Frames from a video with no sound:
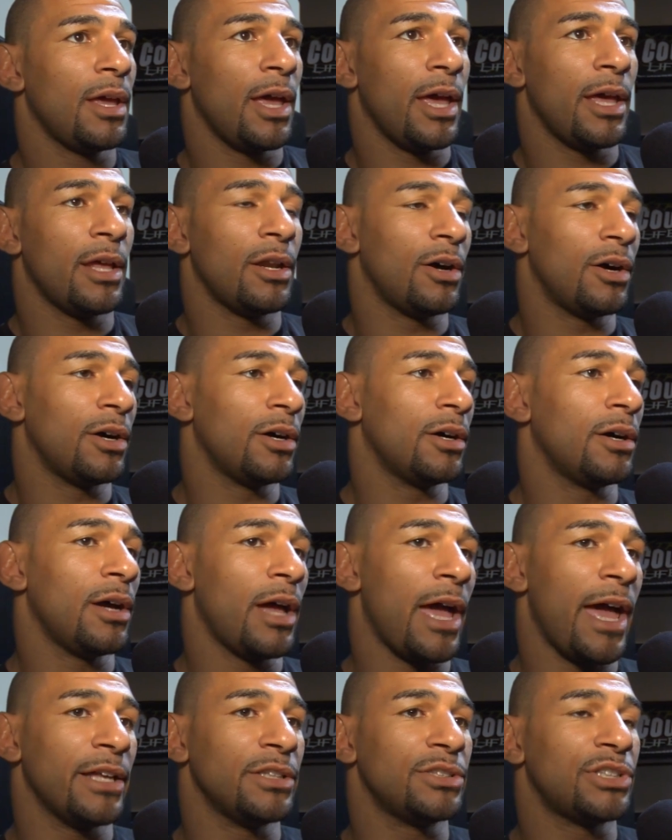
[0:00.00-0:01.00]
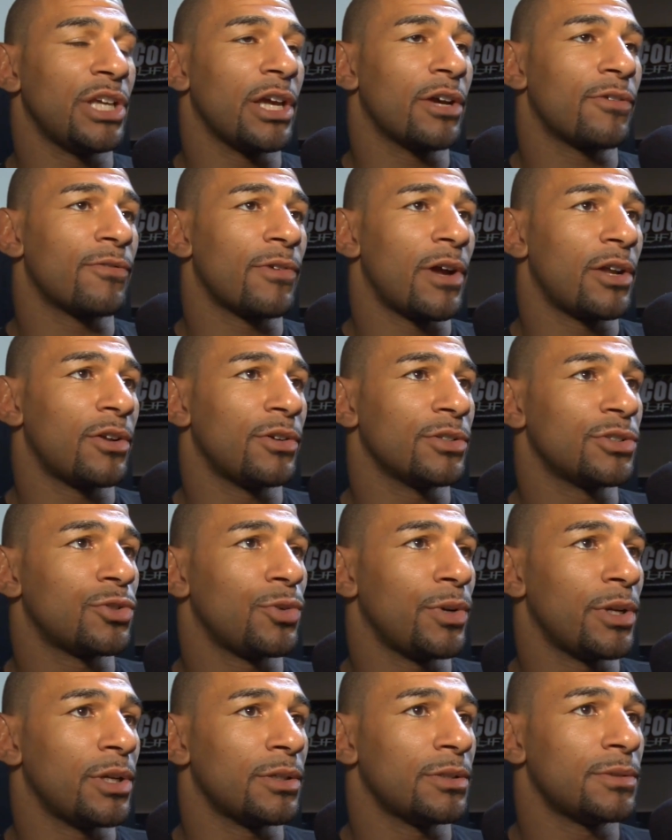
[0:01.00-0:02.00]
and at jhieron on
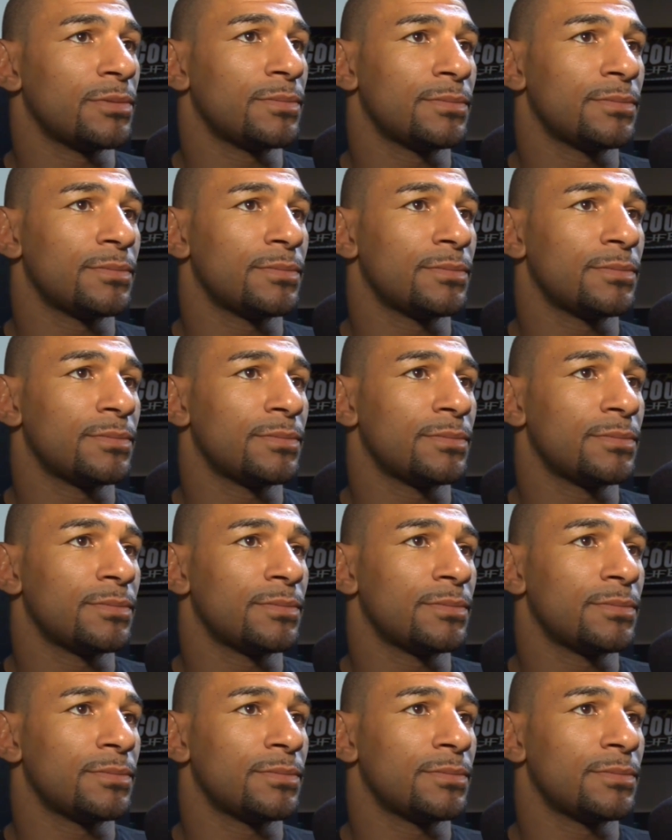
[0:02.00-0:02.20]
Twitter.